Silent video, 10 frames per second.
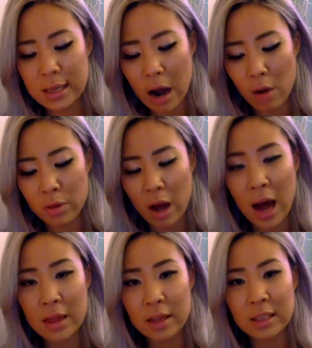down
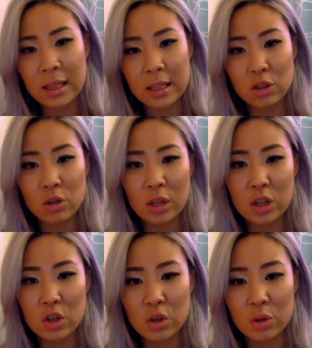the things you
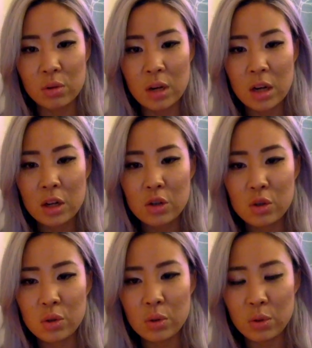can do
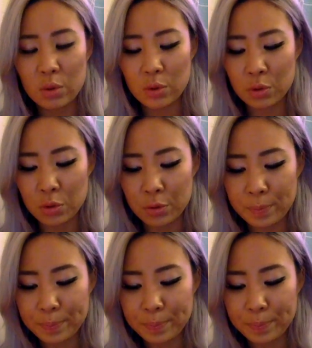to